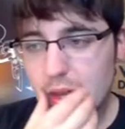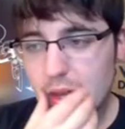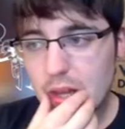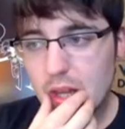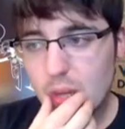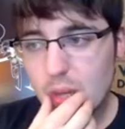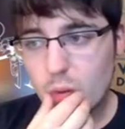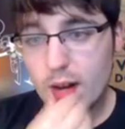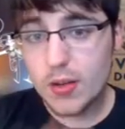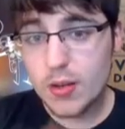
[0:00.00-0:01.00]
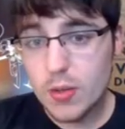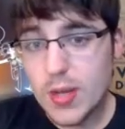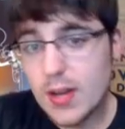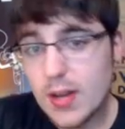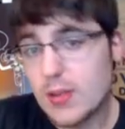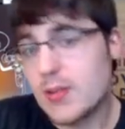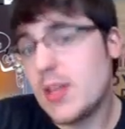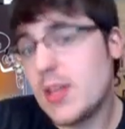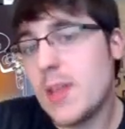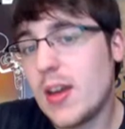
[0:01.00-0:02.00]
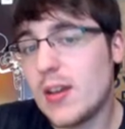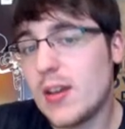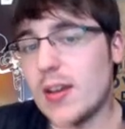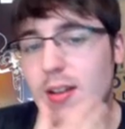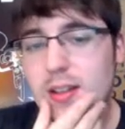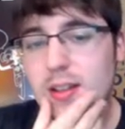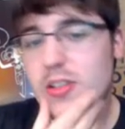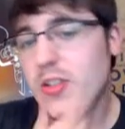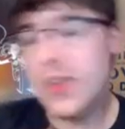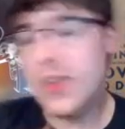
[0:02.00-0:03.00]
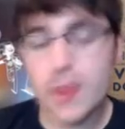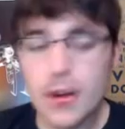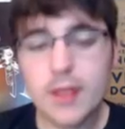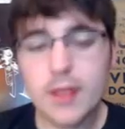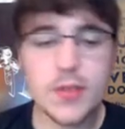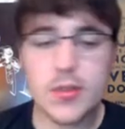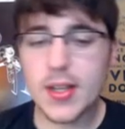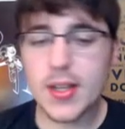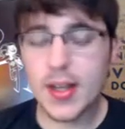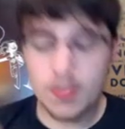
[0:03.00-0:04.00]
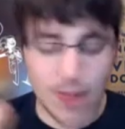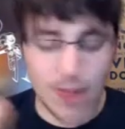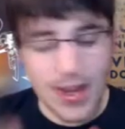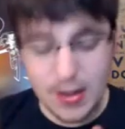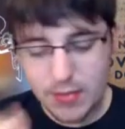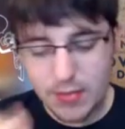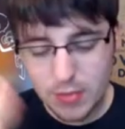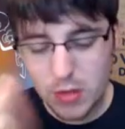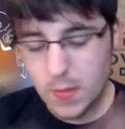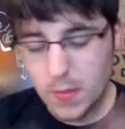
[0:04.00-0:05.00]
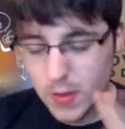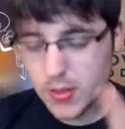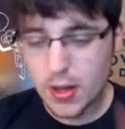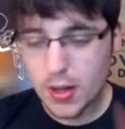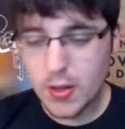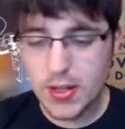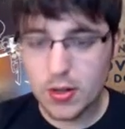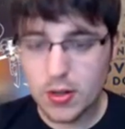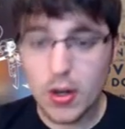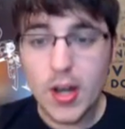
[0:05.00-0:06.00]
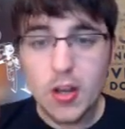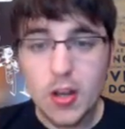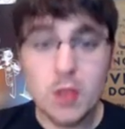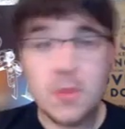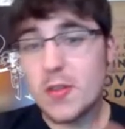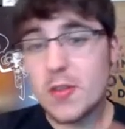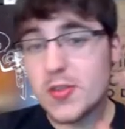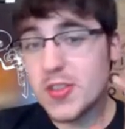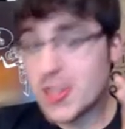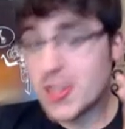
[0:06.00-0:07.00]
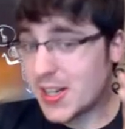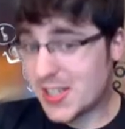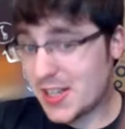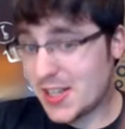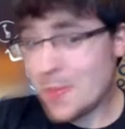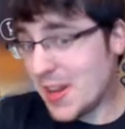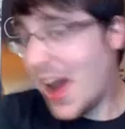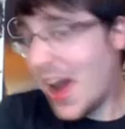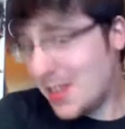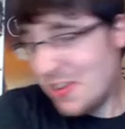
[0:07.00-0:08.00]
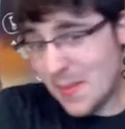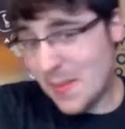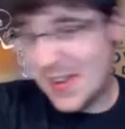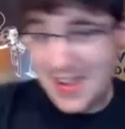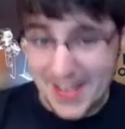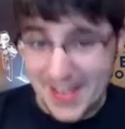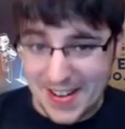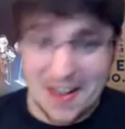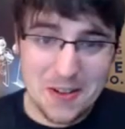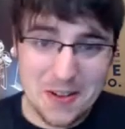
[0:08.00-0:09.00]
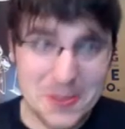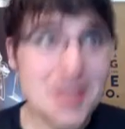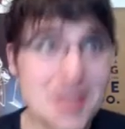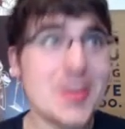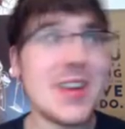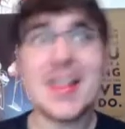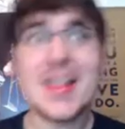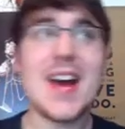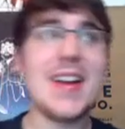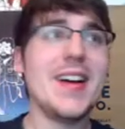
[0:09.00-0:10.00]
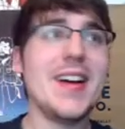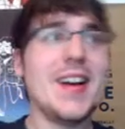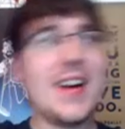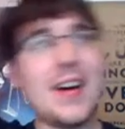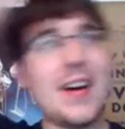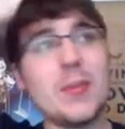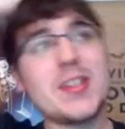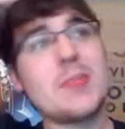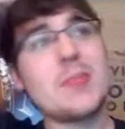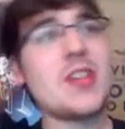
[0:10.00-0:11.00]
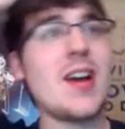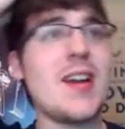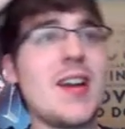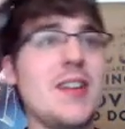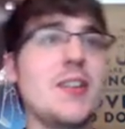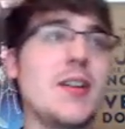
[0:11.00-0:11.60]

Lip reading: where you hear your teammate, and it's very confusing. And make it human versus locust, or human versus something not human, something like that. What's up, Chingon? How you doing?